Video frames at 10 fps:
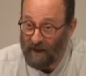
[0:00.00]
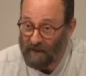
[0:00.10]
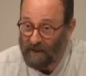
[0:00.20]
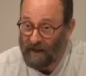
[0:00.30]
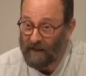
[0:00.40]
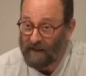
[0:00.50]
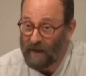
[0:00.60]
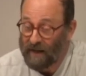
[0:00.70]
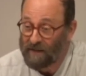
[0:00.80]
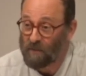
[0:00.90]
Naka getting
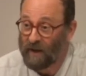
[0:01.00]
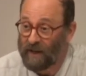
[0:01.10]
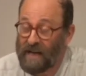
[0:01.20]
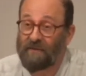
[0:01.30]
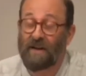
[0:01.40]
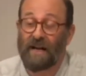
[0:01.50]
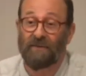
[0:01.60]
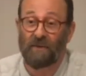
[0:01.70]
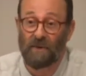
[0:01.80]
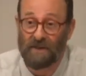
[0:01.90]
back his money, even after